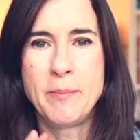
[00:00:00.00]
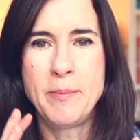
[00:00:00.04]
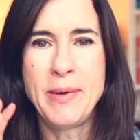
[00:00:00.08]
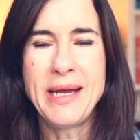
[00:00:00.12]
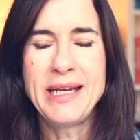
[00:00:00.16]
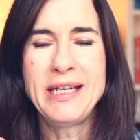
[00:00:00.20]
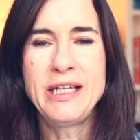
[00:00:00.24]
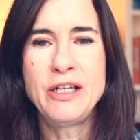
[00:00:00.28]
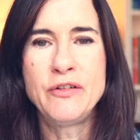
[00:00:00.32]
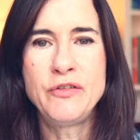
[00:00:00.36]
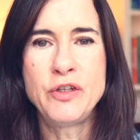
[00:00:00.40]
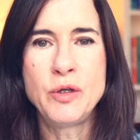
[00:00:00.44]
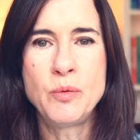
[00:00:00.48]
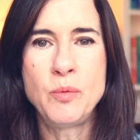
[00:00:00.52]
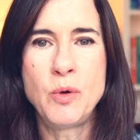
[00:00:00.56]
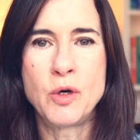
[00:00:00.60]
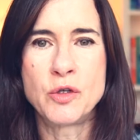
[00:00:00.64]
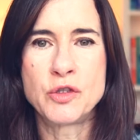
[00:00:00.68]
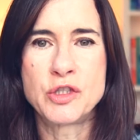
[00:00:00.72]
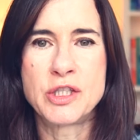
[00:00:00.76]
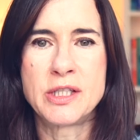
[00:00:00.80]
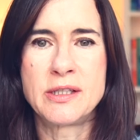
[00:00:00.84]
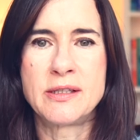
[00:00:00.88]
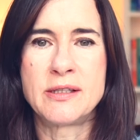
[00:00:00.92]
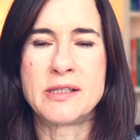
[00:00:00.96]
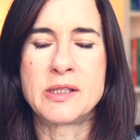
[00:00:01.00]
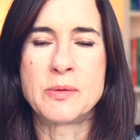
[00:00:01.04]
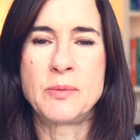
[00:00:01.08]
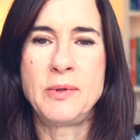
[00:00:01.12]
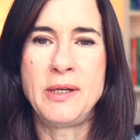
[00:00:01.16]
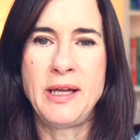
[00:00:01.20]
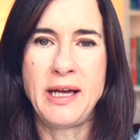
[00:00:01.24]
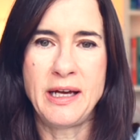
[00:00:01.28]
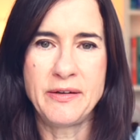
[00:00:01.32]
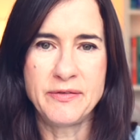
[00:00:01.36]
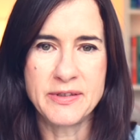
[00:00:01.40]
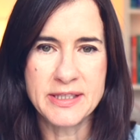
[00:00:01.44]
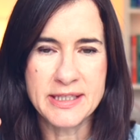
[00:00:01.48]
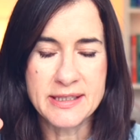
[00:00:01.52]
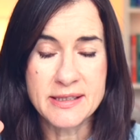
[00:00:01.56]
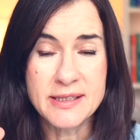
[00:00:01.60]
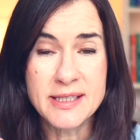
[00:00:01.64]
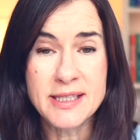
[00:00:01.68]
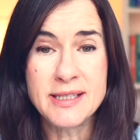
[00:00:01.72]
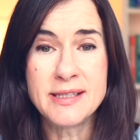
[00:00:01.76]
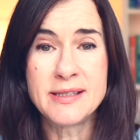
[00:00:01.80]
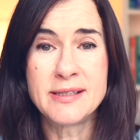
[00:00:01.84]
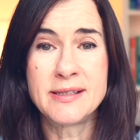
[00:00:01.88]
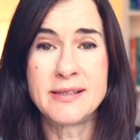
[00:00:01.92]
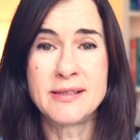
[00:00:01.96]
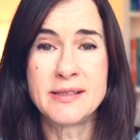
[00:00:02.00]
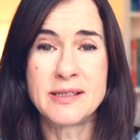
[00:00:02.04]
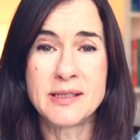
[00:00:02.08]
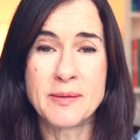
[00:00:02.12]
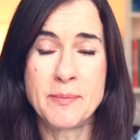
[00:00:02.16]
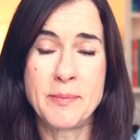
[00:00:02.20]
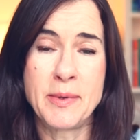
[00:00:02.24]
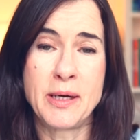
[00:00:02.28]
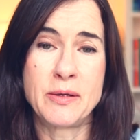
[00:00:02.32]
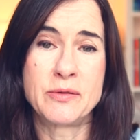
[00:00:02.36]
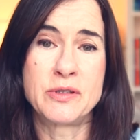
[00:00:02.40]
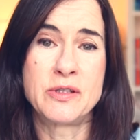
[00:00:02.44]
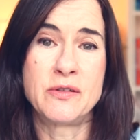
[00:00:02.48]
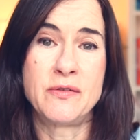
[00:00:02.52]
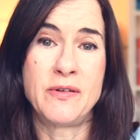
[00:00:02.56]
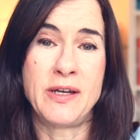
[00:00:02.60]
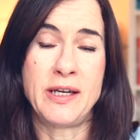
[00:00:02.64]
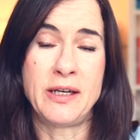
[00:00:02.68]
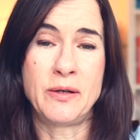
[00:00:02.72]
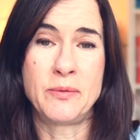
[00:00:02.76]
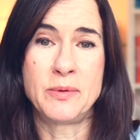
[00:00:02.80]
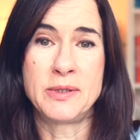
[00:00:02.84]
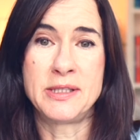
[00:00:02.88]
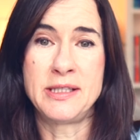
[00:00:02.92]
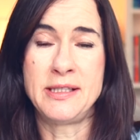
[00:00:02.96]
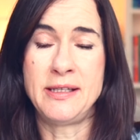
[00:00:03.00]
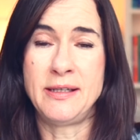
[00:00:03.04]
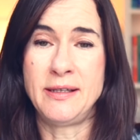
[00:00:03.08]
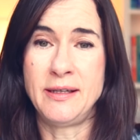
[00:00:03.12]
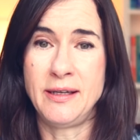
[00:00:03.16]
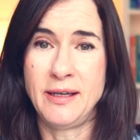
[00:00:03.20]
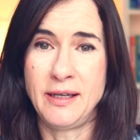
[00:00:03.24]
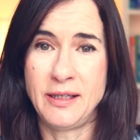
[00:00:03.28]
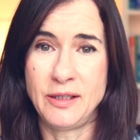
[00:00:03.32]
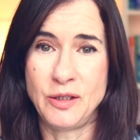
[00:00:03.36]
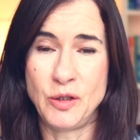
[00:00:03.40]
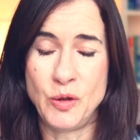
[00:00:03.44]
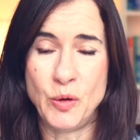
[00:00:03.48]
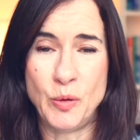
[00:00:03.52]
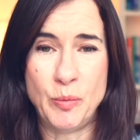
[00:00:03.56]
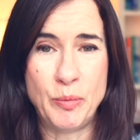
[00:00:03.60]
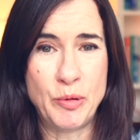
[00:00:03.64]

Many of you watching this will have a decent amount of equity in your